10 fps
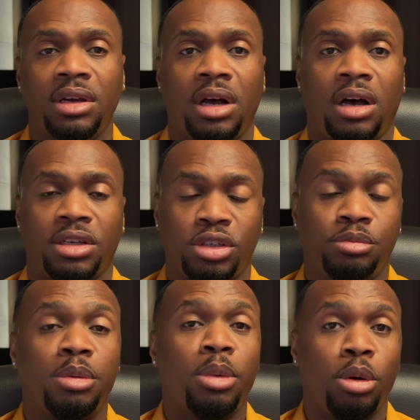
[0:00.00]
to
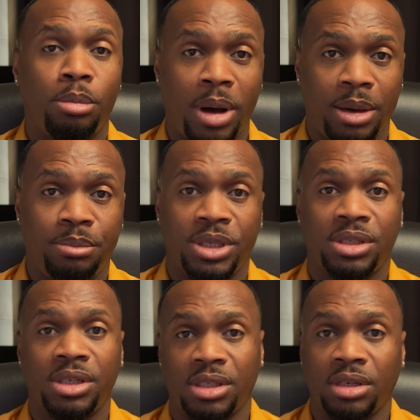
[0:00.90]
promote my
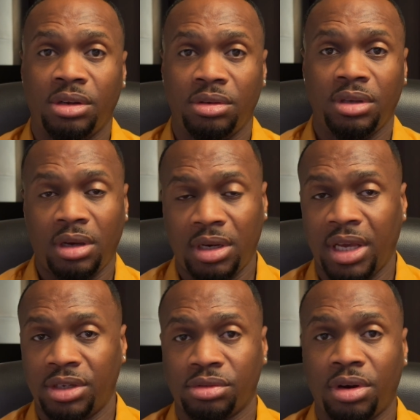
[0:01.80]
business in
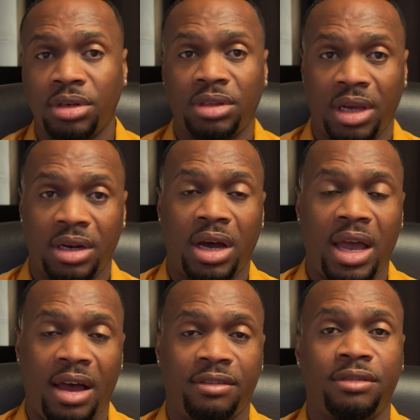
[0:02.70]
later on, then I
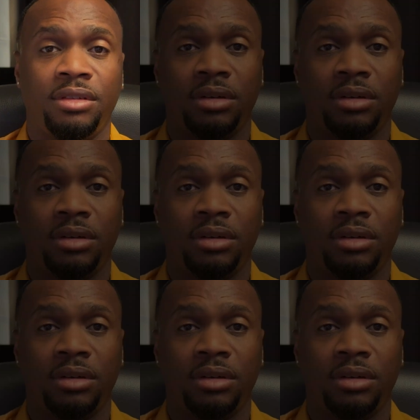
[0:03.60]
have